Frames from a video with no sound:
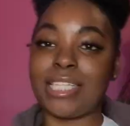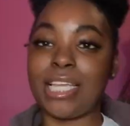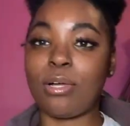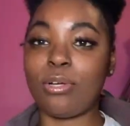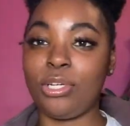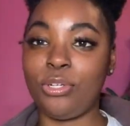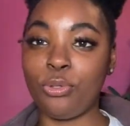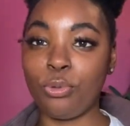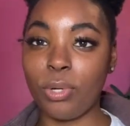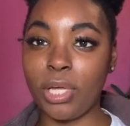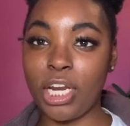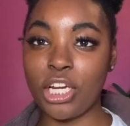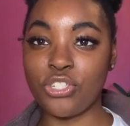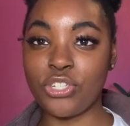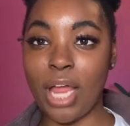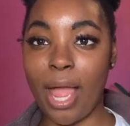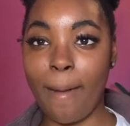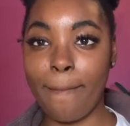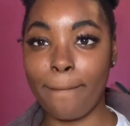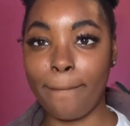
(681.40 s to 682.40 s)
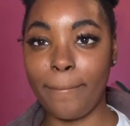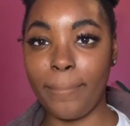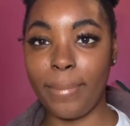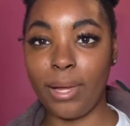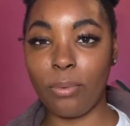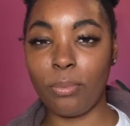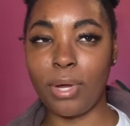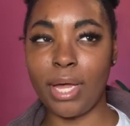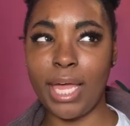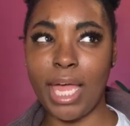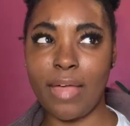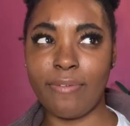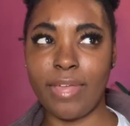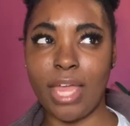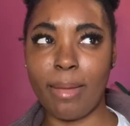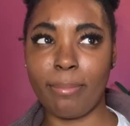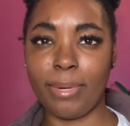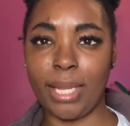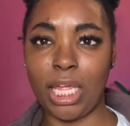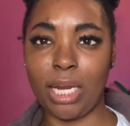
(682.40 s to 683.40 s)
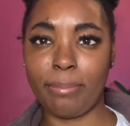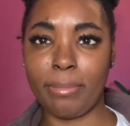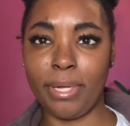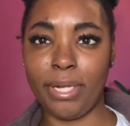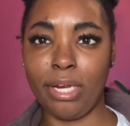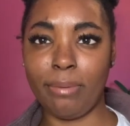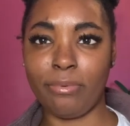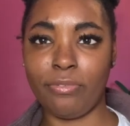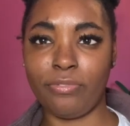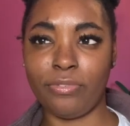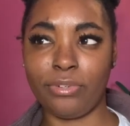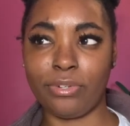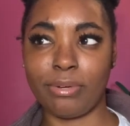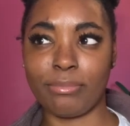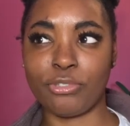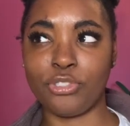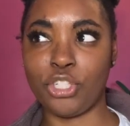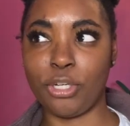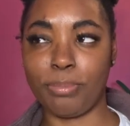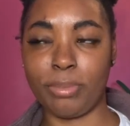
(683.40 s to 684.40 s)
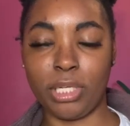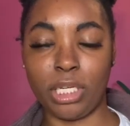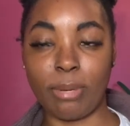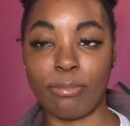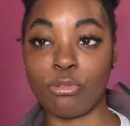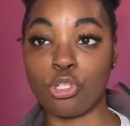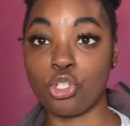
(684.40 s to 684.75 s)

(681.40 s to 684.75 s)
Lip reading: I do want to try. Well, I have had blonde in my hair before. I'm tripping.